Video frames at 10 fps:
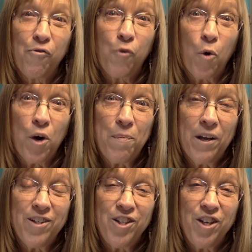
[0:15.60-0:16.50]
40
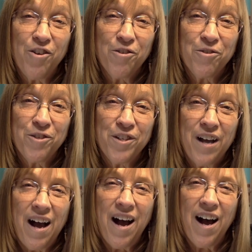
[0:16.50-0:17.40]
plus years,
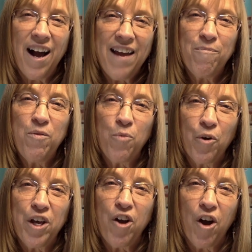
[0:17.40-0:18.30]
I have been
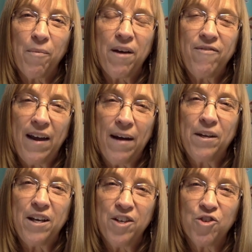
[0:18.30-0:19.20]
working on my
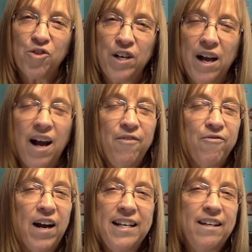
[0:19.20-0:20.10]
family history. I
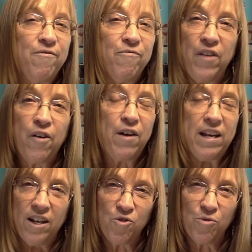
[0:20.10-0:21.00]
find it very
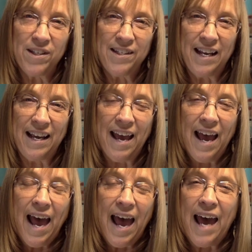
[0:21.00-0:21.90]
interesting,
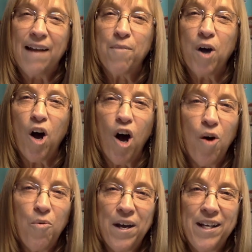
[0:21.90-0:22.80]
and I'm
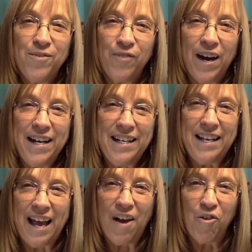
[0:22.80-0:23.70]
always
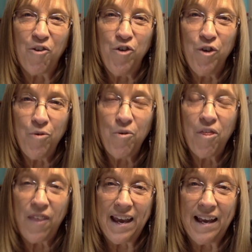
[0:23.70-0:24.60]
finding out new
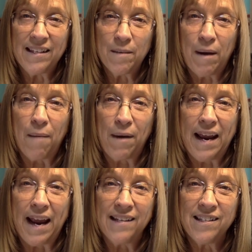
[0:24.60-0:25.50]
things about
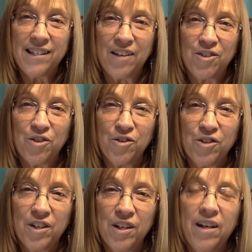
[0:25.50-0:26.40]
my
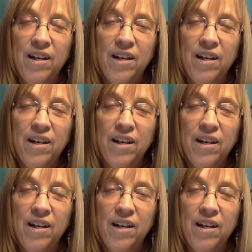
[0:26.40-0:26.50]
ancestors.